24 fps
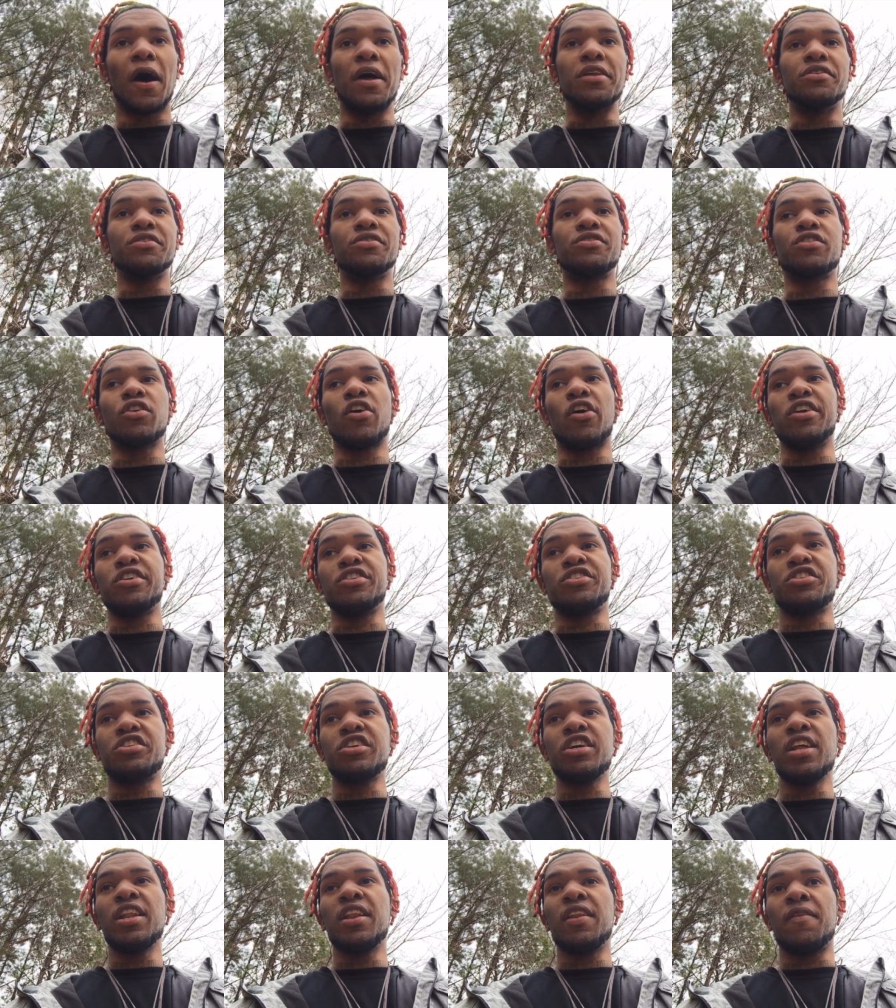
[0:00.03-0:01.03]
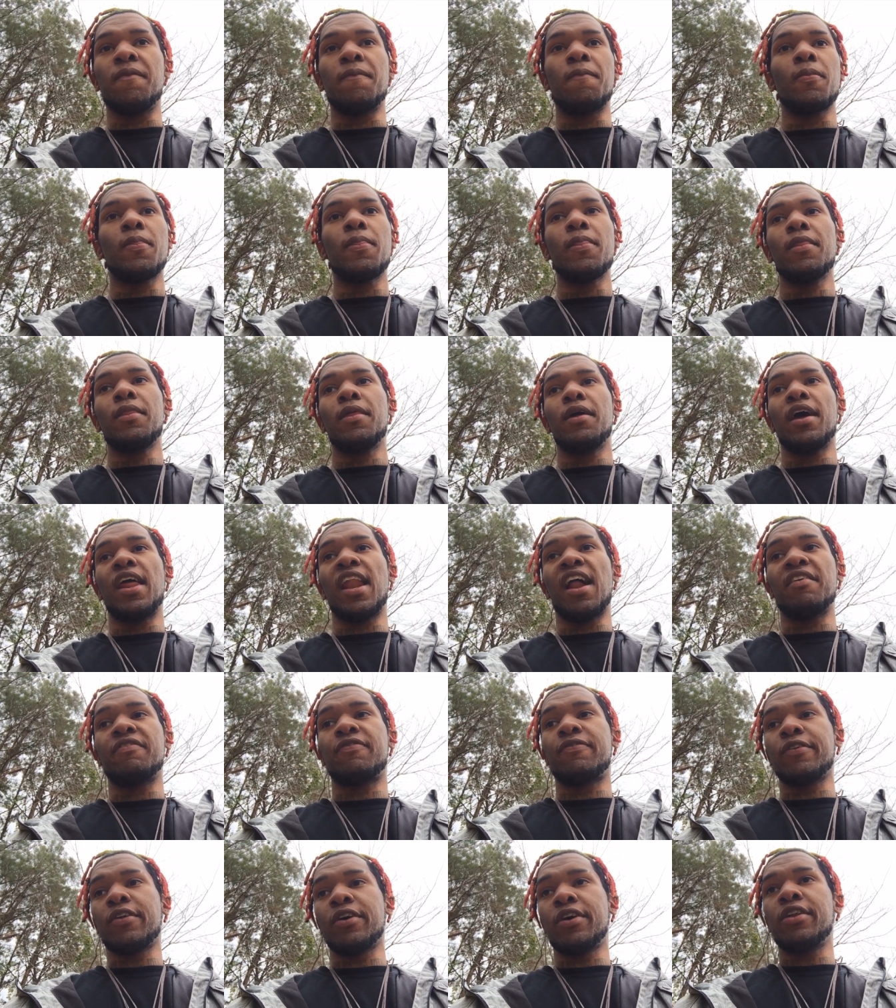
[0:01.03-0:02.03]
I just started shitting, and I
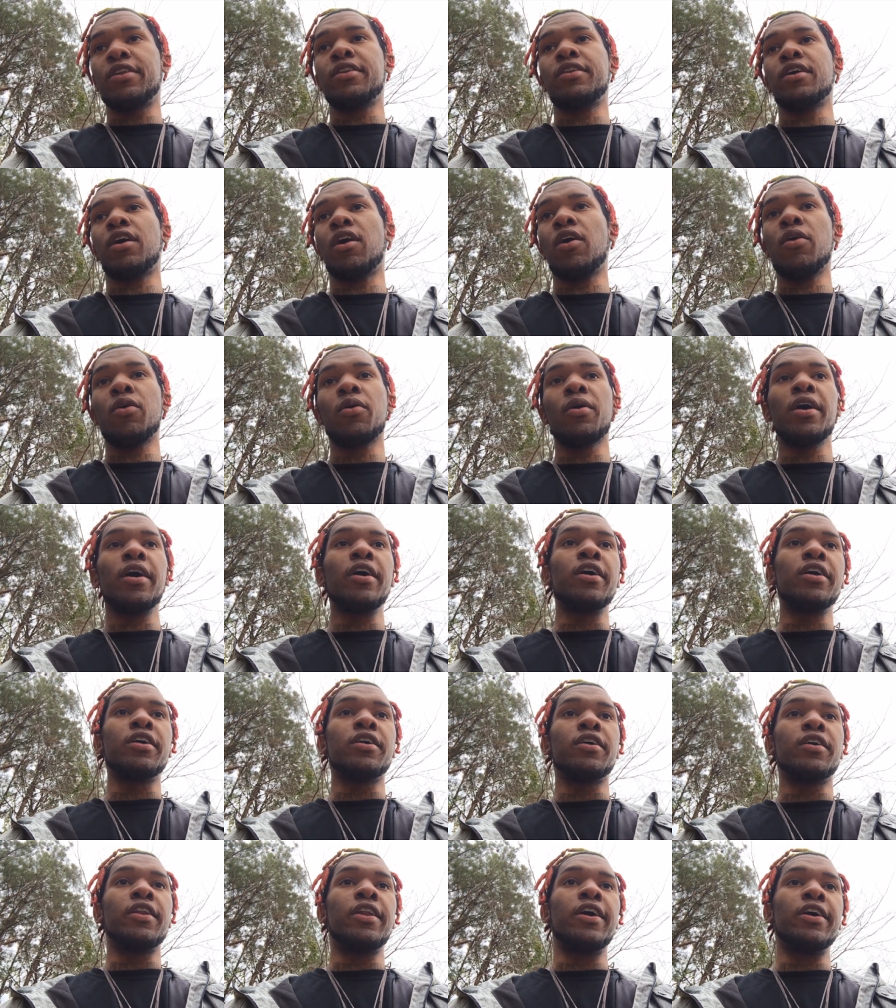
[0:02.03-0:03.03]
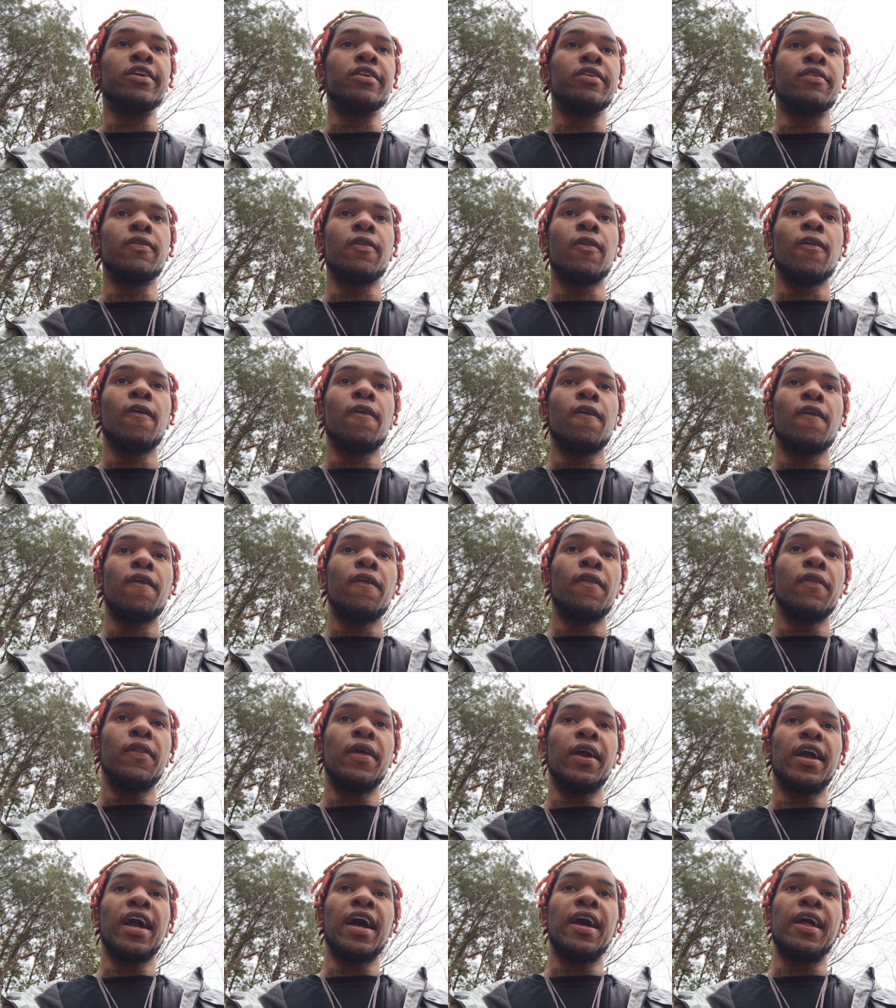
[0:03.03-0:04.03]
flooded the whole area, and
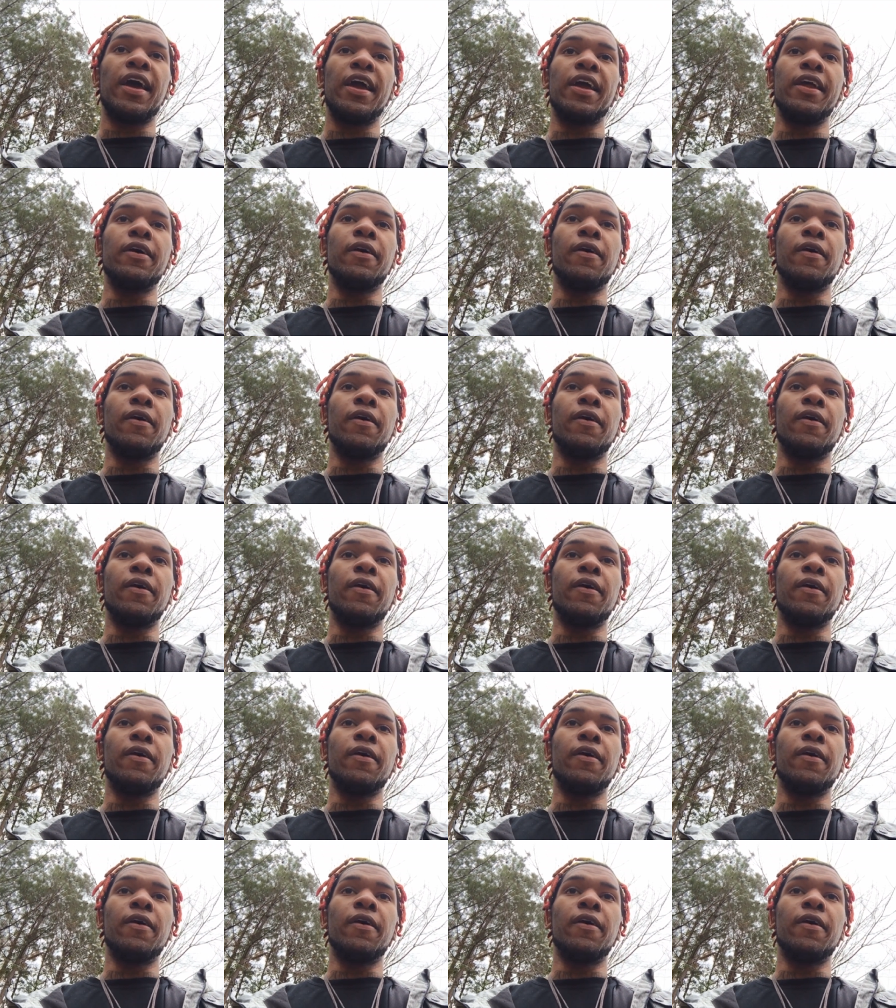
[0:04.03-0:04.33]
they got ate